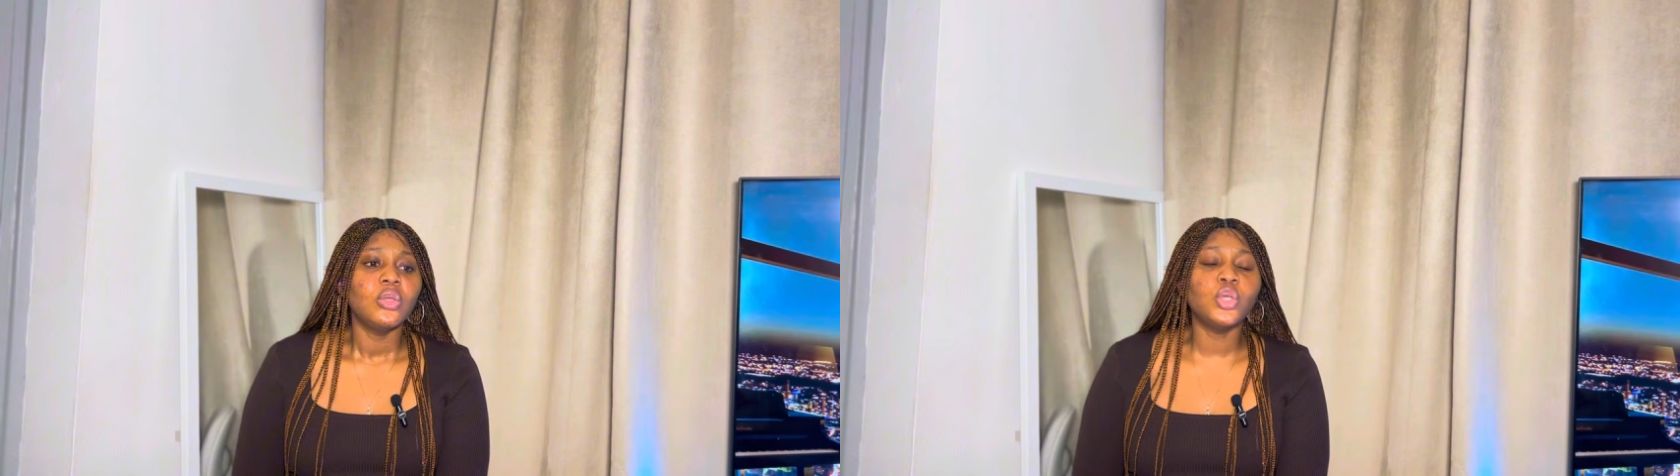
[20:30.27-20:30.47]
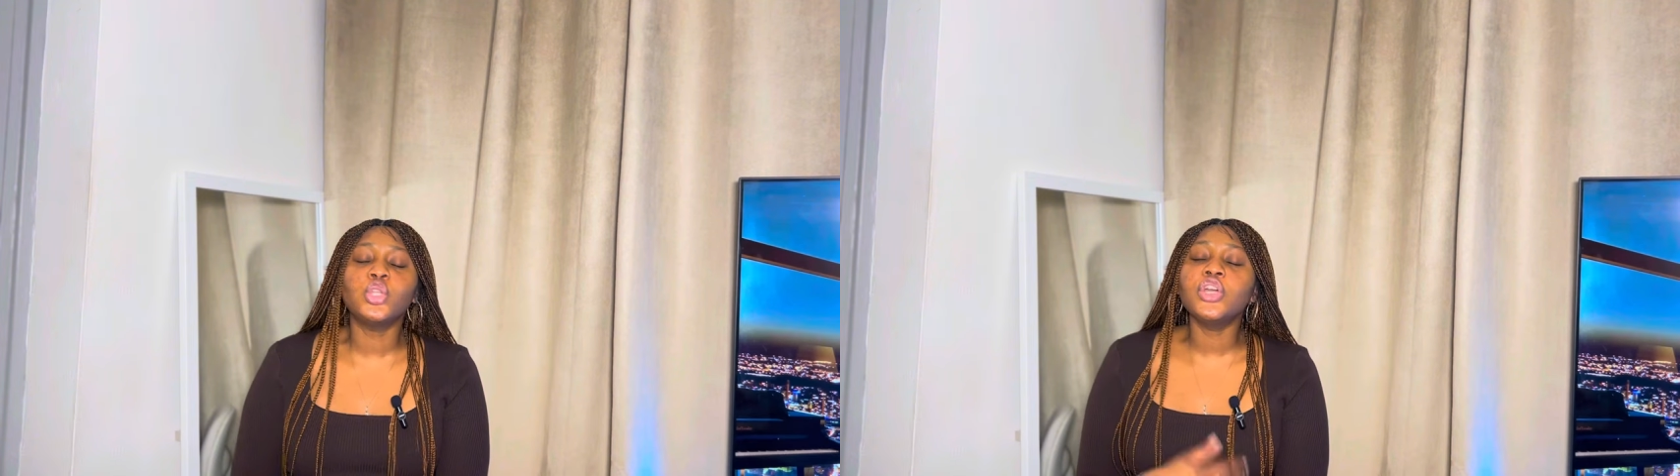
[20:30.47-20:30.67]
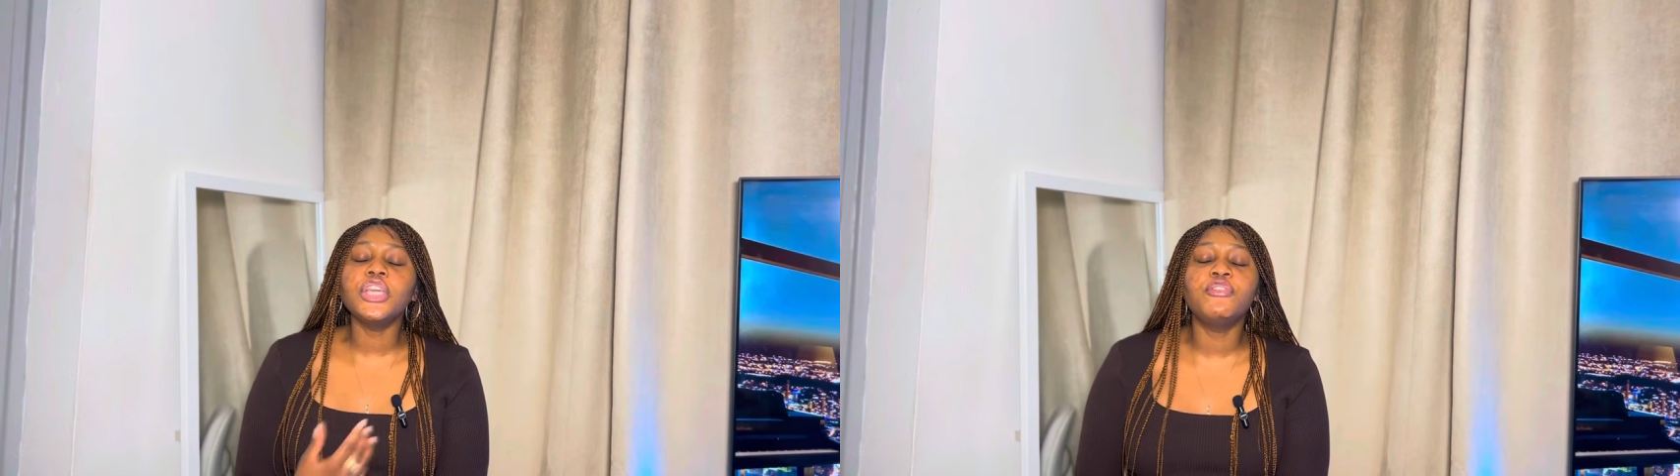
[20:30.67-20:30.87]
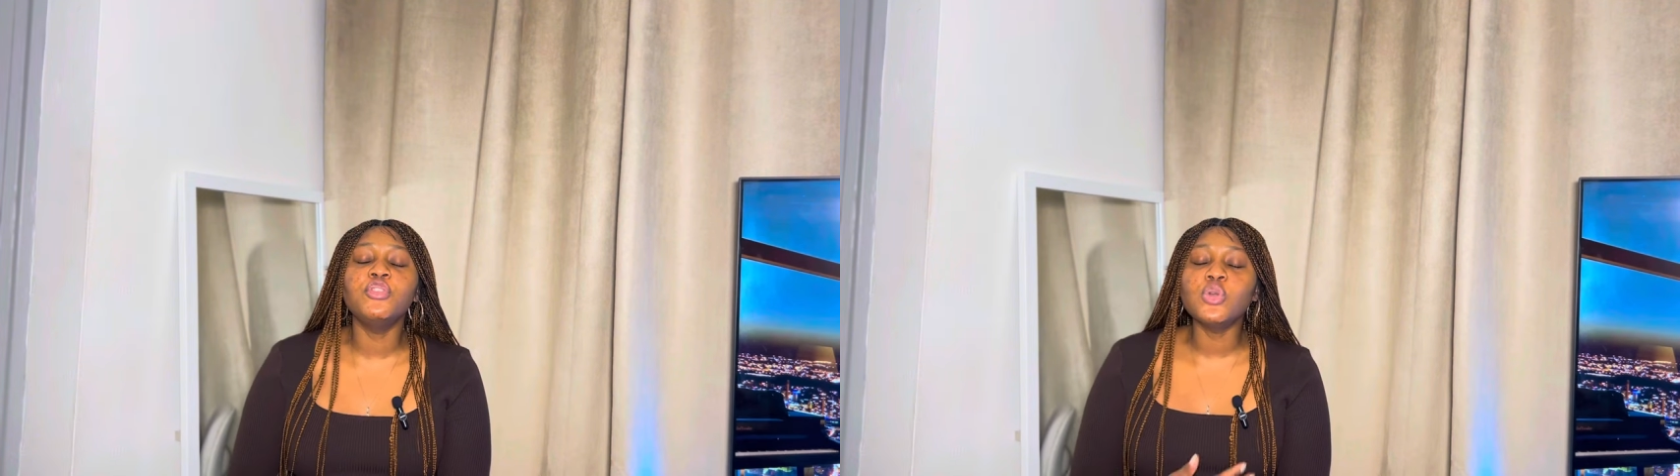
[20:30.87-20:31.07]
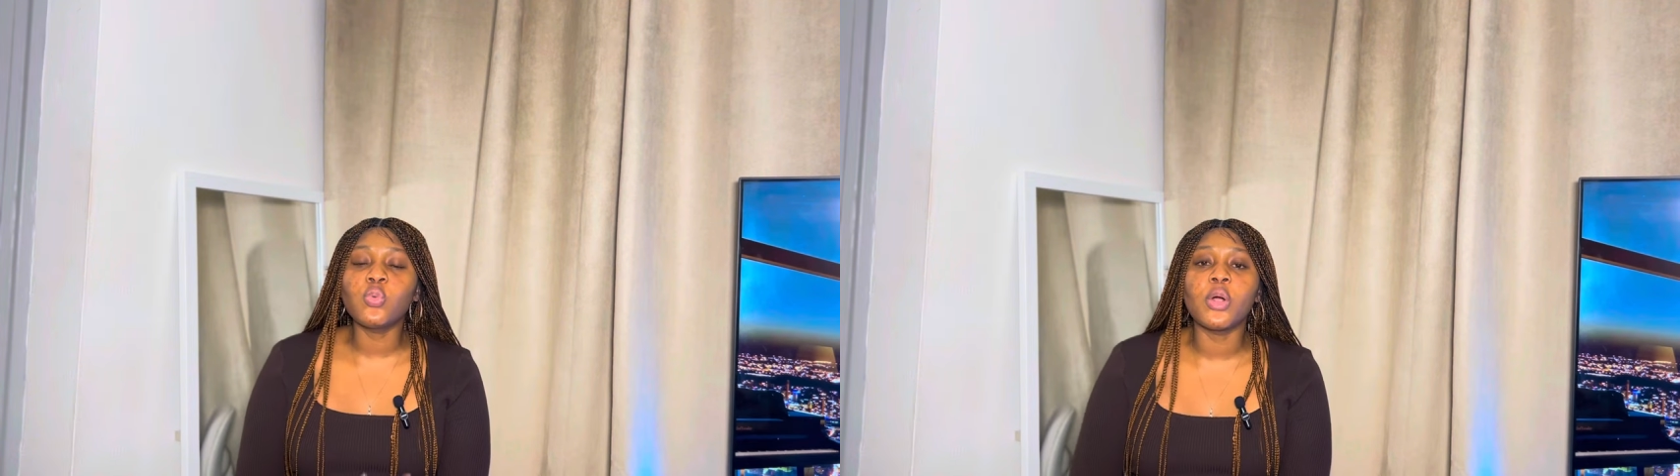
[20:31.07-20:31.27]
you don't
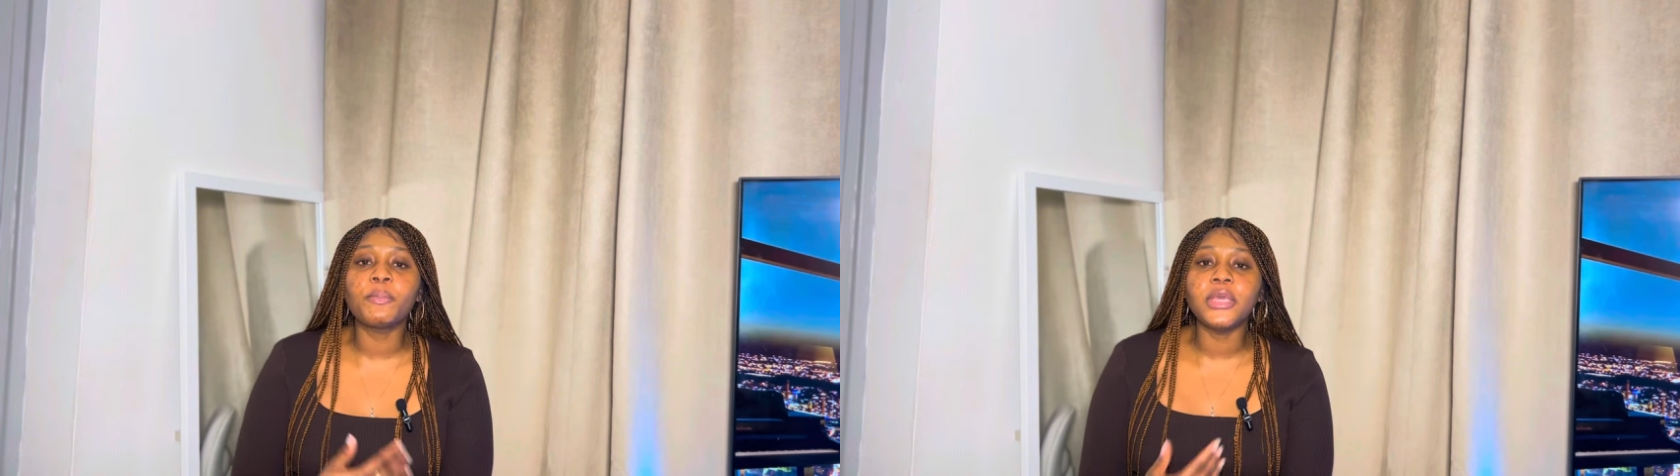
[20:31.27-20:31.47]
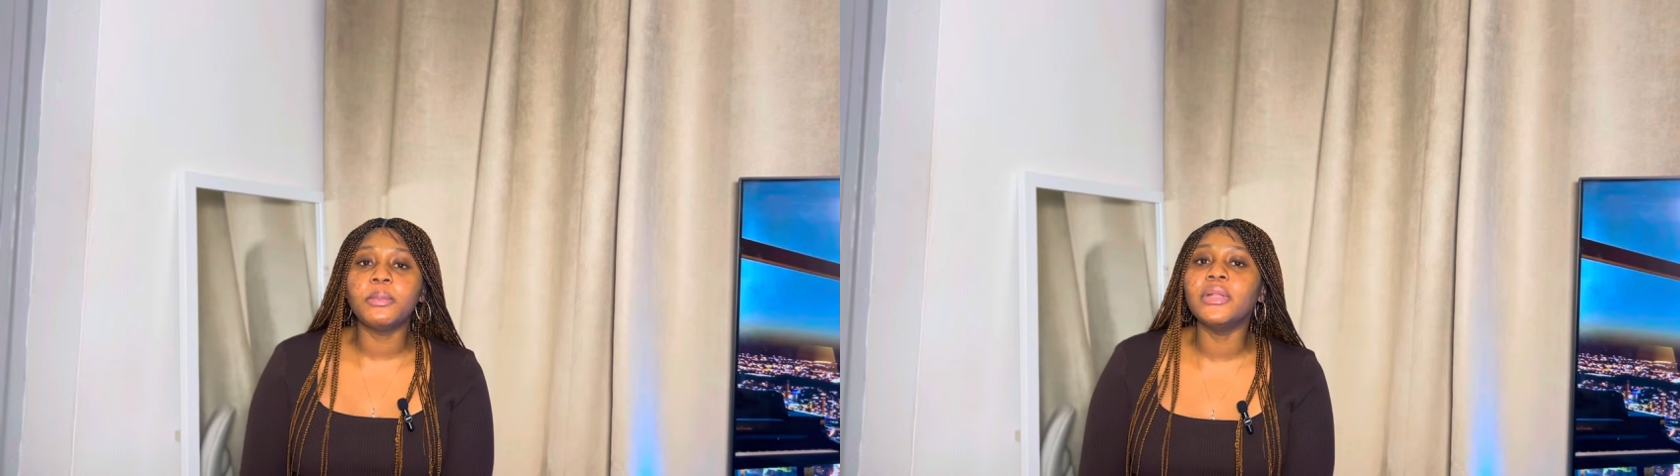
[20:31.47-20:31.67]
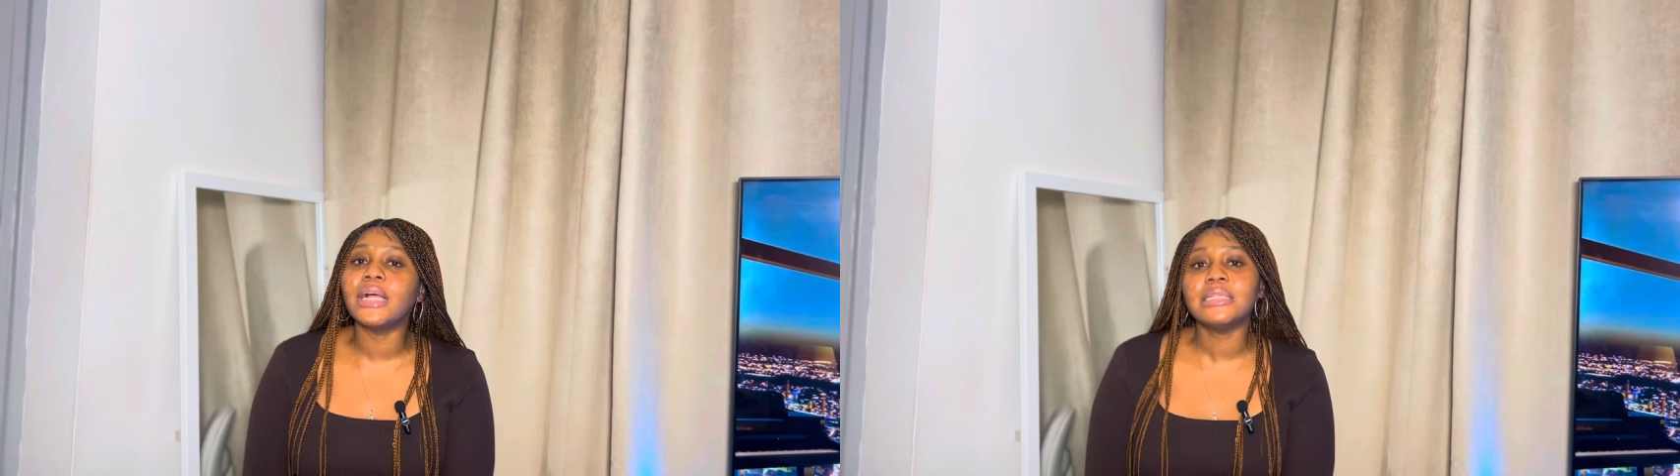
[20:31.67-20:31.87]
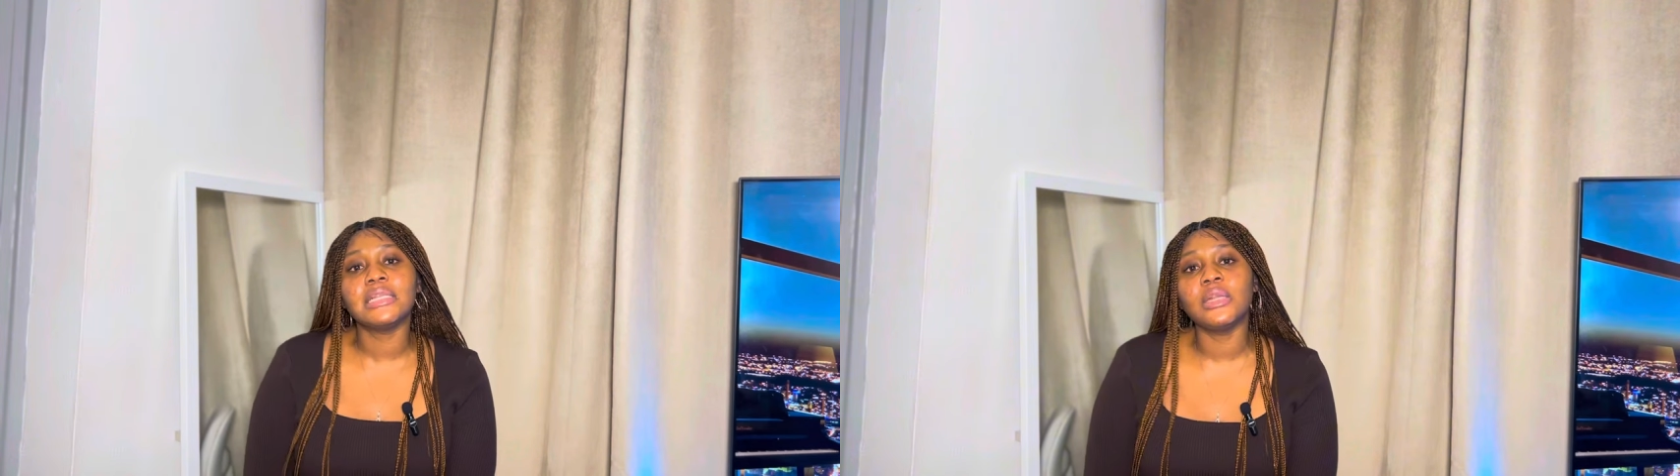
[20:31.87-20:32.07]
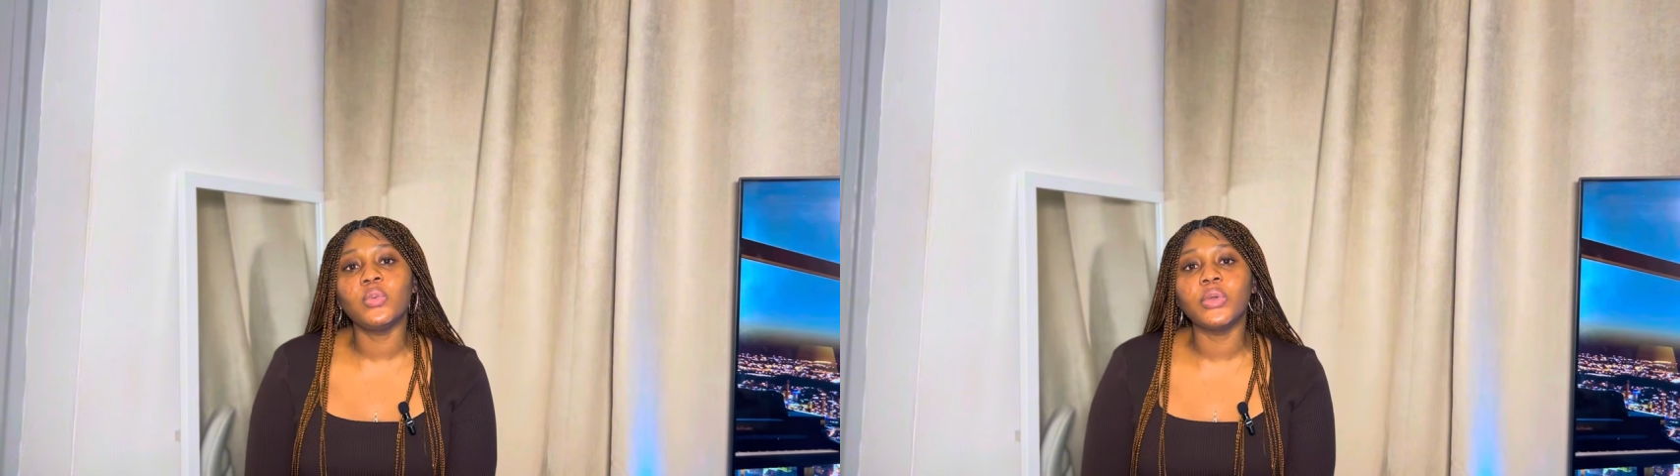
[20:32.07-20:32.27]
even know what people are
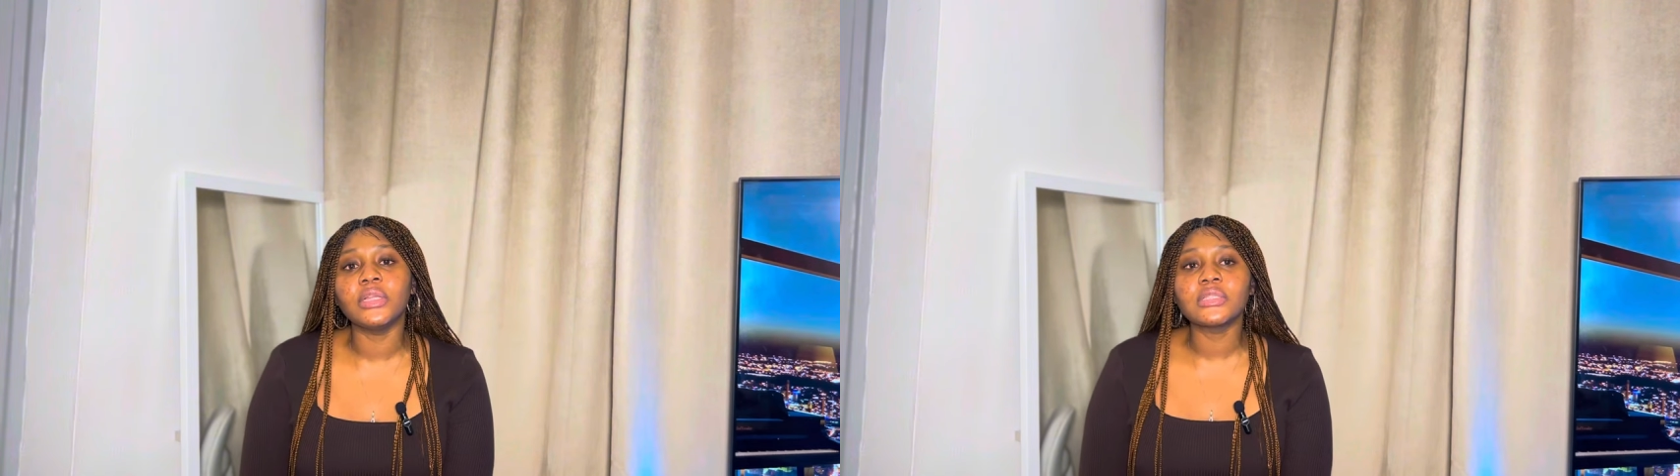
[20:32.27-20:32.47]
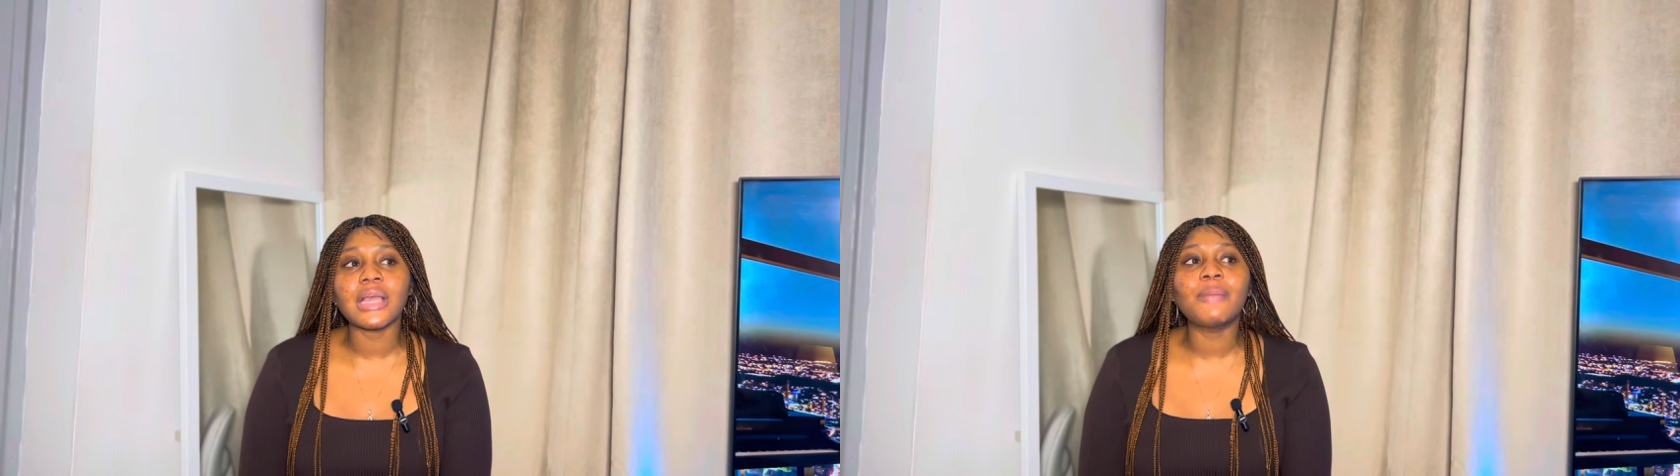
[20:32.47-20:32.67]
dealing with.